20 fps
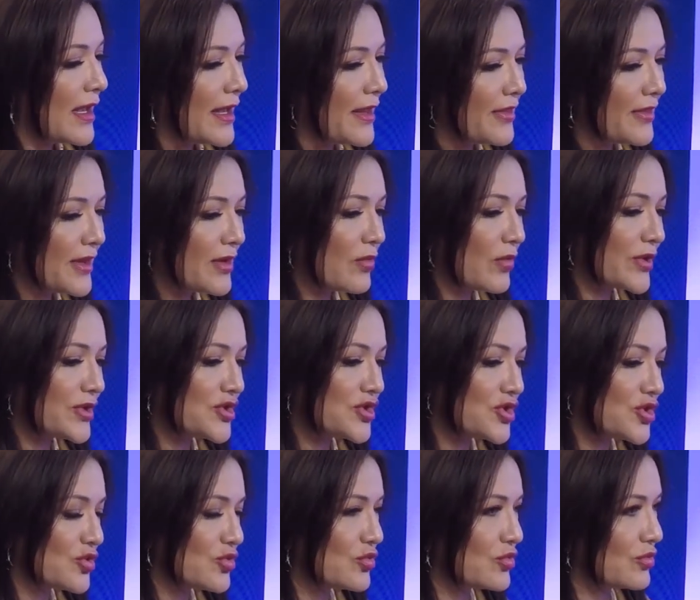And then
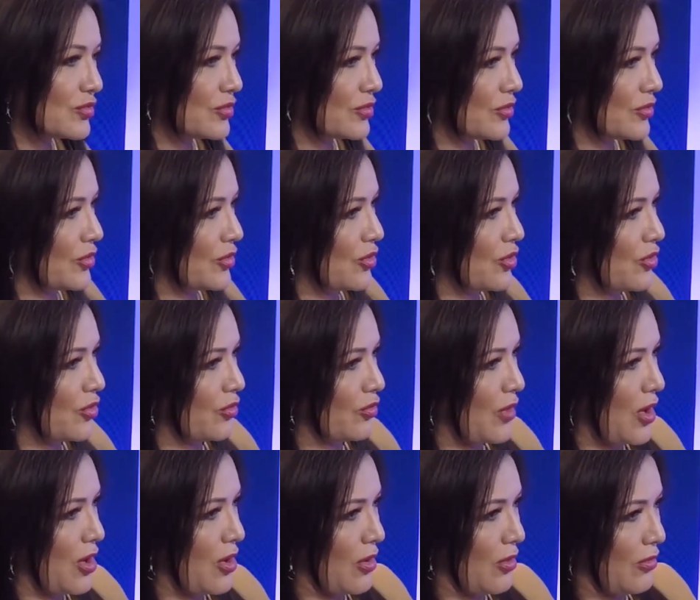once you
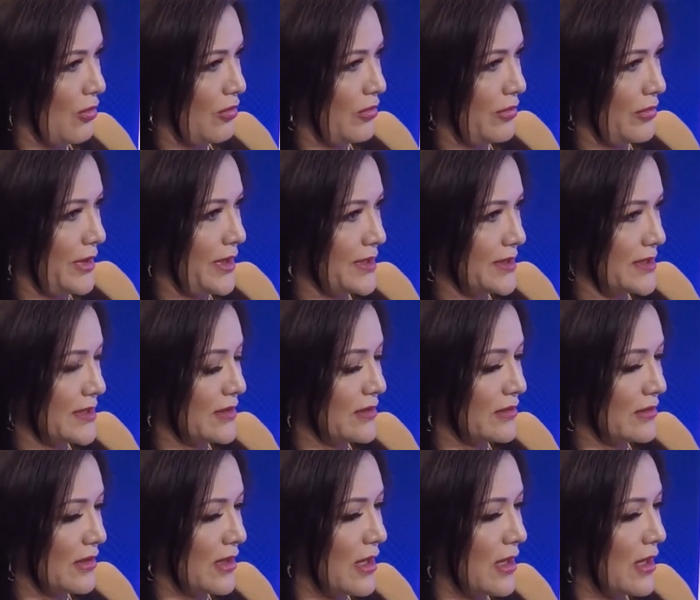grow
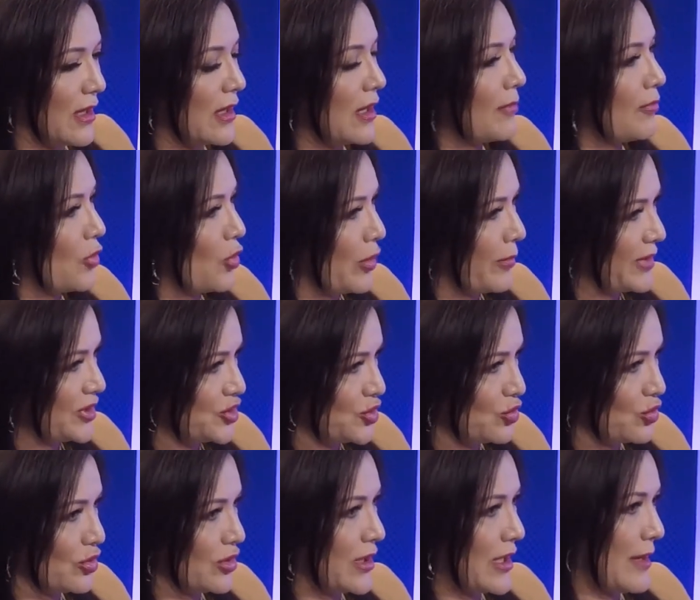until a more
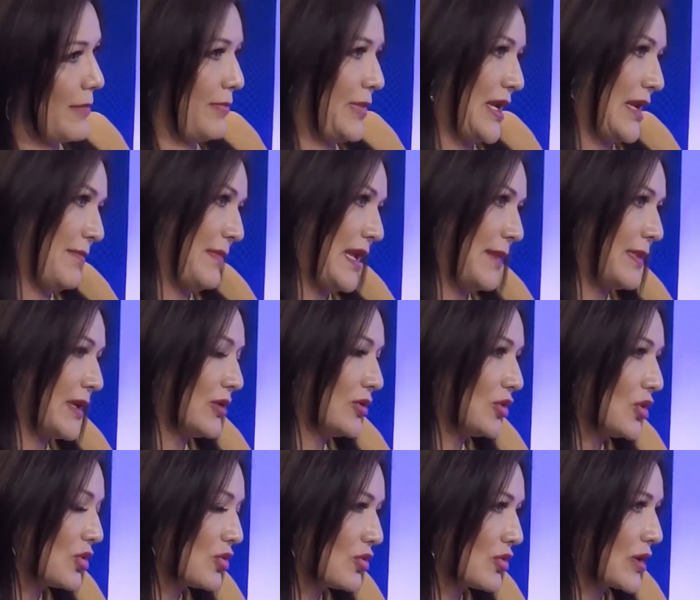mature company, maybe a
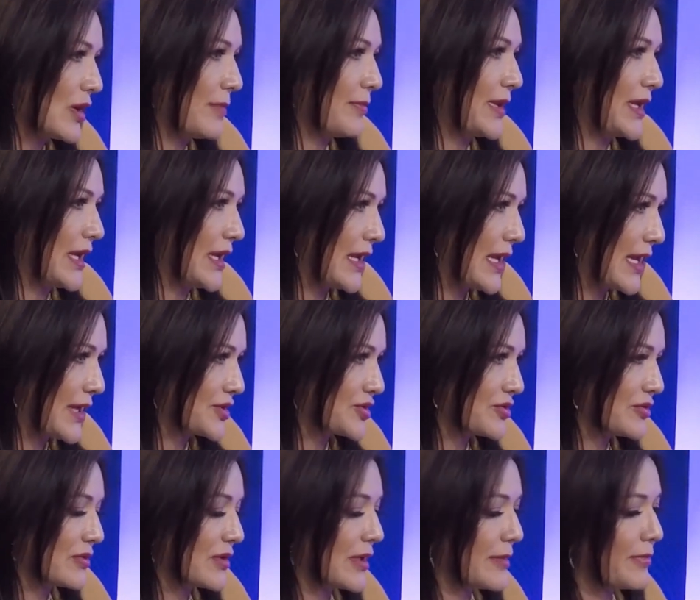local company, a
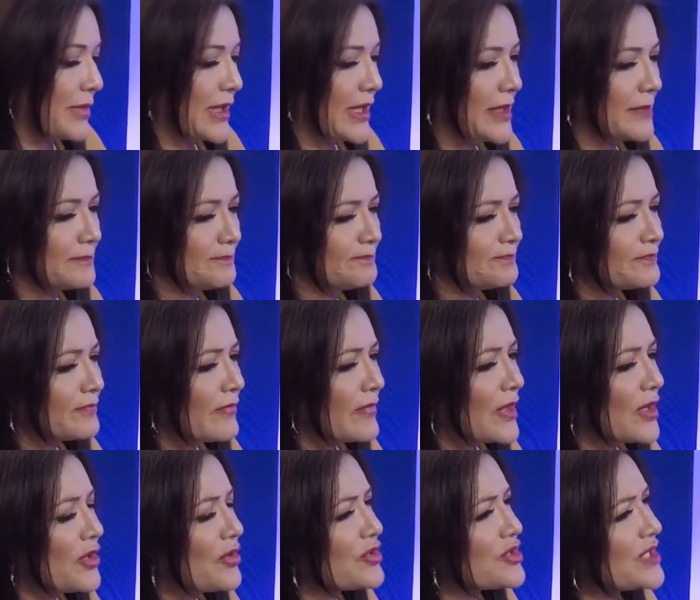national company,
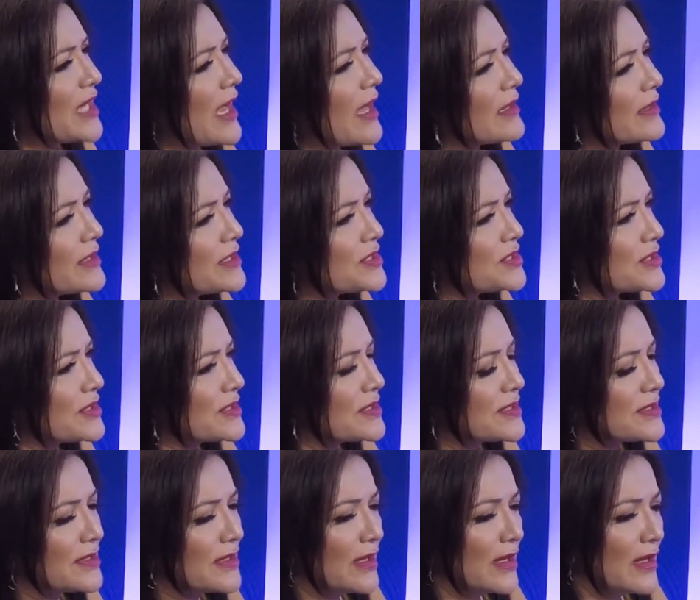your
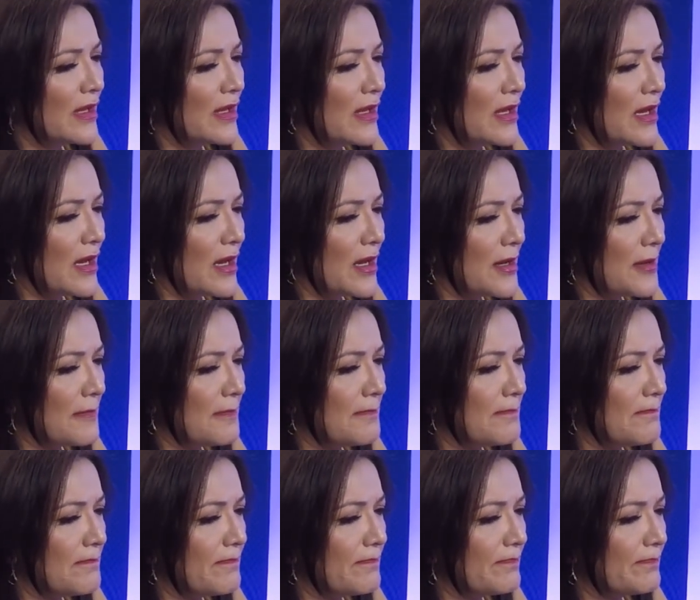challenges are